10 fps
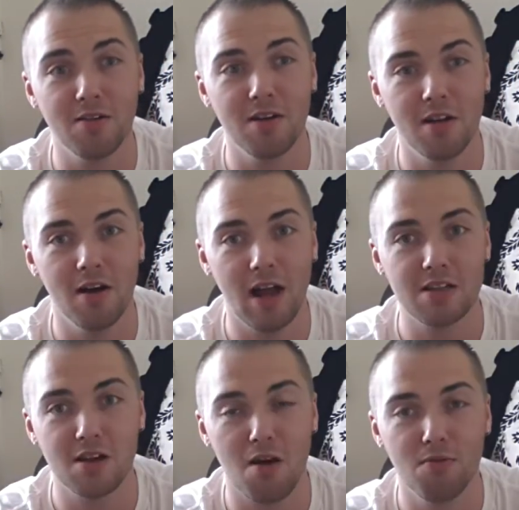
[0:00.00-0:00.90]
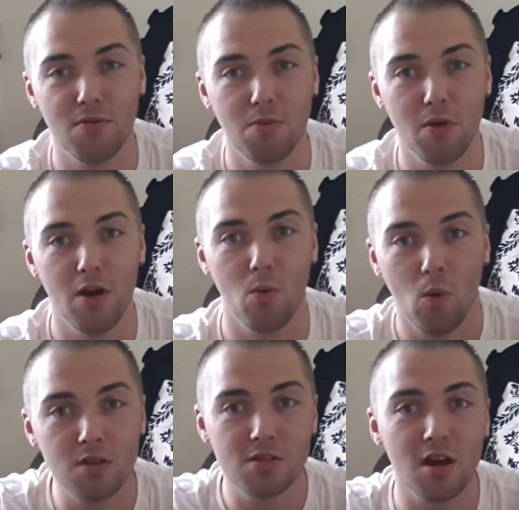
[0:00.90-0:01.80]
That's come from like
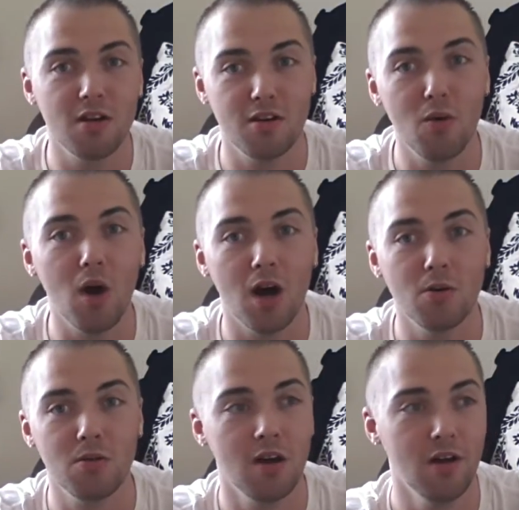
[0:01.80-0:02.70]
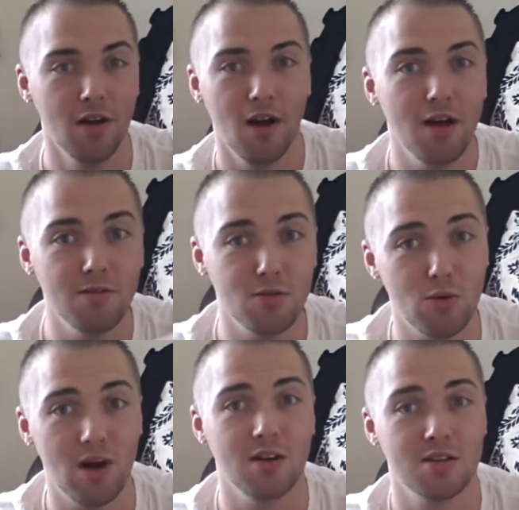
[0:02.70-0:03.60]
one side of the world over
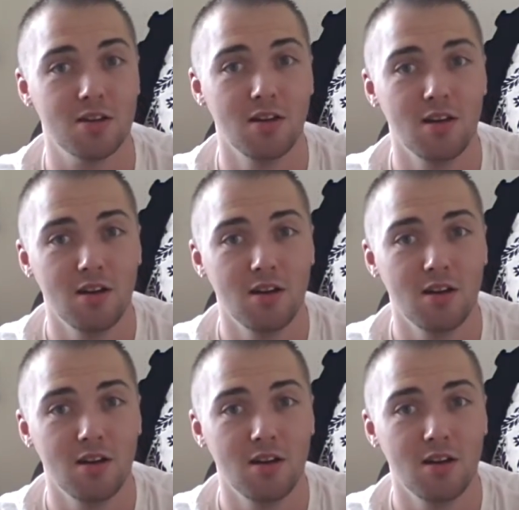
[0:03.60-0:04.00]
to us.